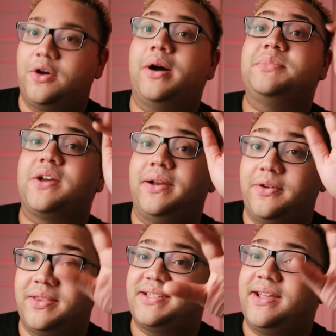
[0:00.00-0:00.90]
Oh, I'm sorry.
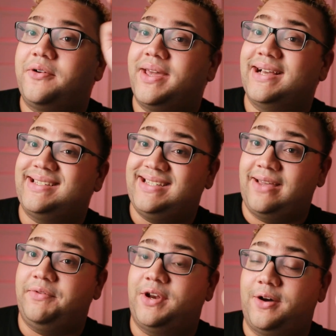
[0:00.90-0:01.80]
No, this thing only has
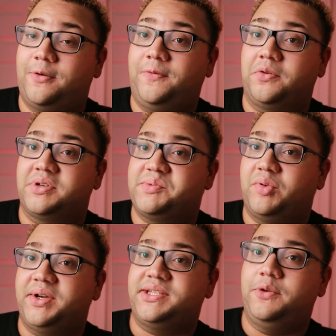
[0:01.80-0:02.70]
7 autofocus
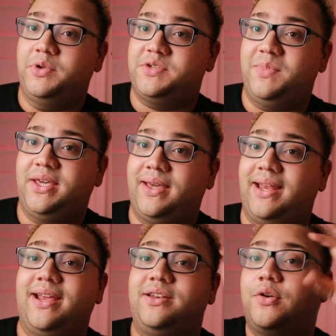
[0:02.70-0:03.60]
points,
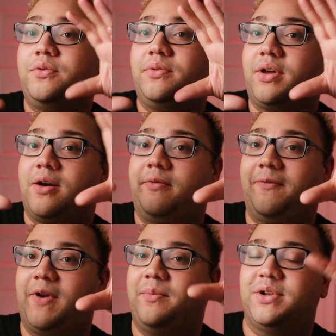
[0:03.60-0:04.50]
and they don't cover
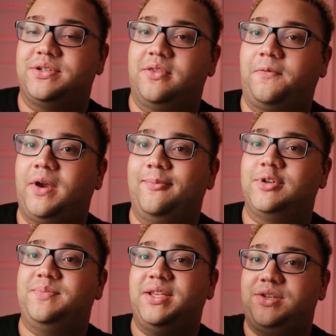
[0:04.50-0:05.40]
very much of the frame,
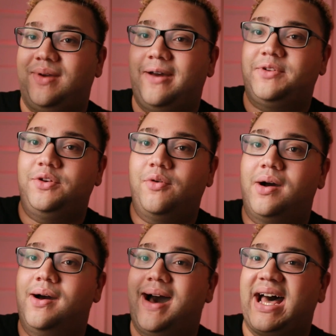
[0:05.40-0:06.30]
which means you have to do
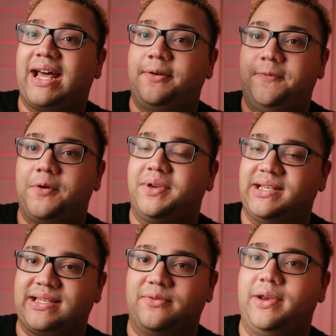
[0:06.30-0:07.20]
a lot of
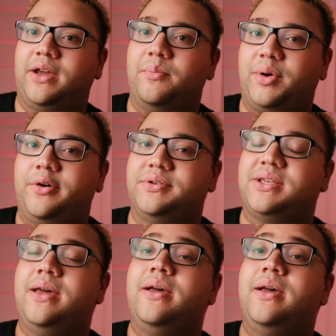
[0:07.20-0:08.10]
focus and recompose.
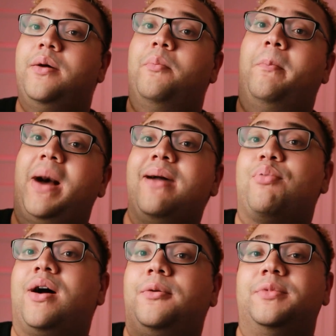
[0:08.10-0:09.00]
My
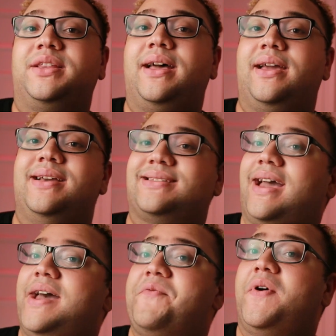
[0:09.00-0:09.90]
problem with that is
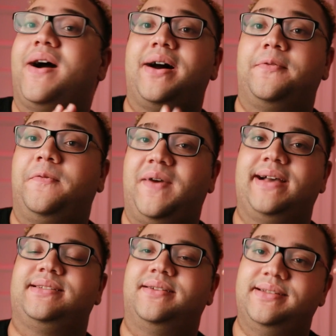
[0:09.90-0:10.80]
I have a lot of
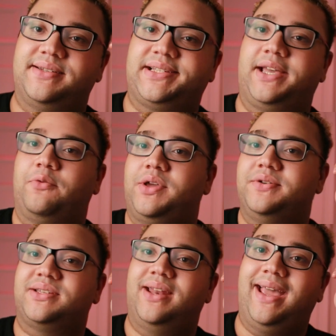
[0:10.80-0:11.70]
fast lenses. Like we're
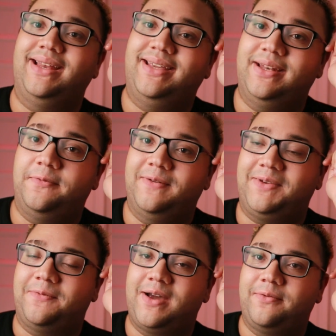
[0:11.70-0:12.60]
using an 18 to
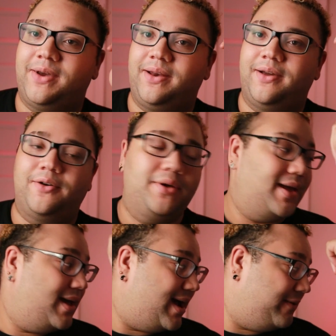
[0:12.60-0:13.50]
55 right now.
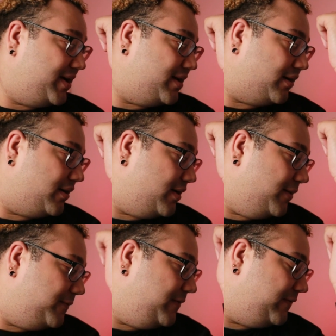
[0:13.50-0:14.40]
I've got
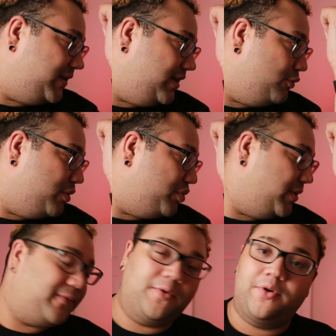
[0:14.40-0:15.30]
a 50
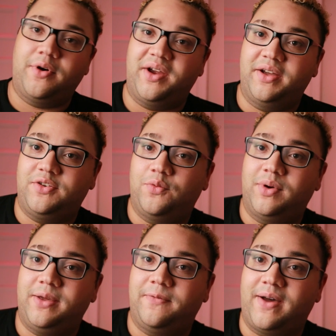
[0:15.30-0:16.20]
1.4, a
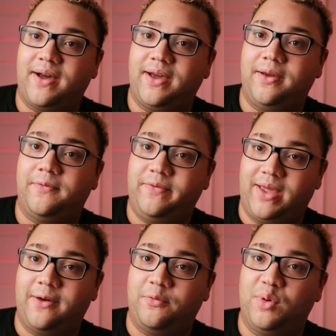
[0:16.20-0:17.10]
25
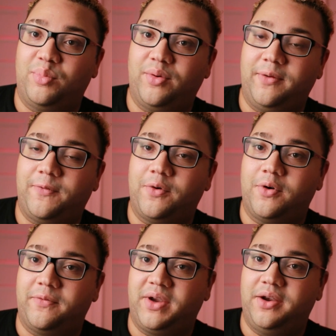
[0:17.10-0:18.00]
f1.4
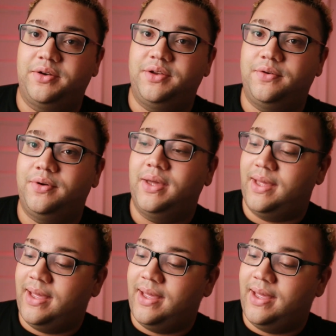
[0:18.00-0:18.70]
over here too.